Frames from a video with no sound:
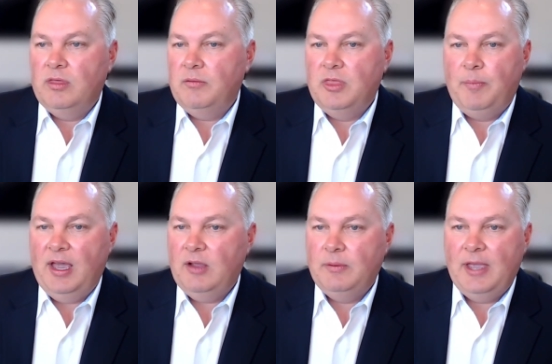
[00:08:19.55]
the, the
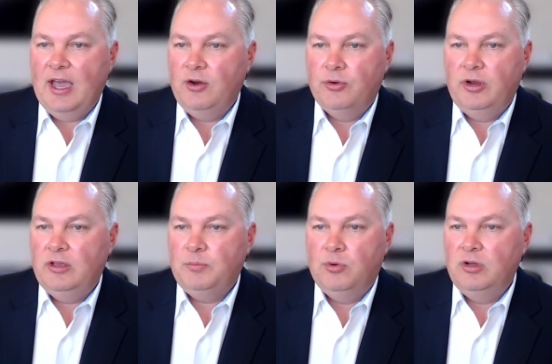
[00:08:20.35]
pet category
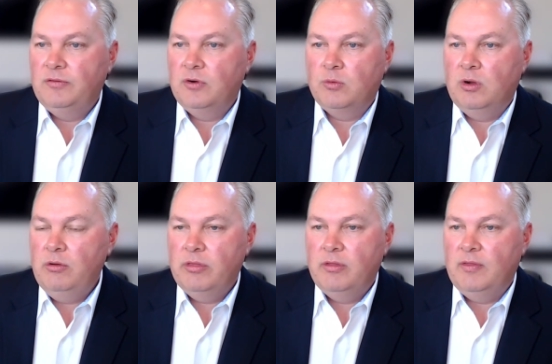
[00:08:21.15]
is poised for
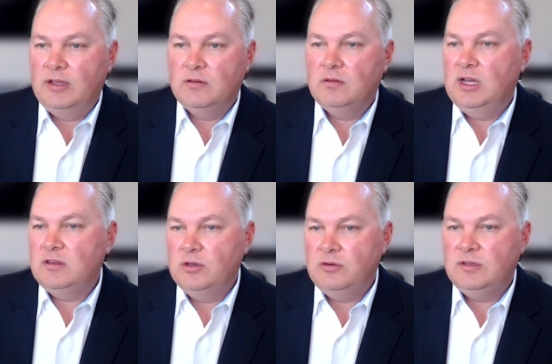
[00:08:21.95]
growth. That's
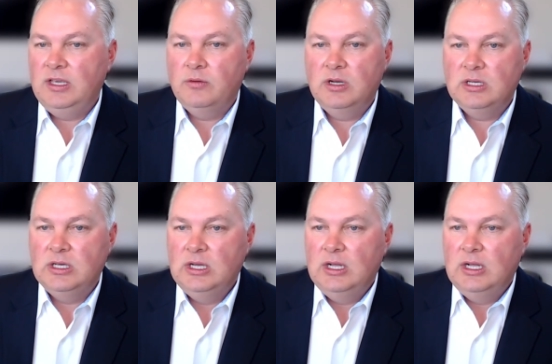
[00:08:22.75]
that's no secret.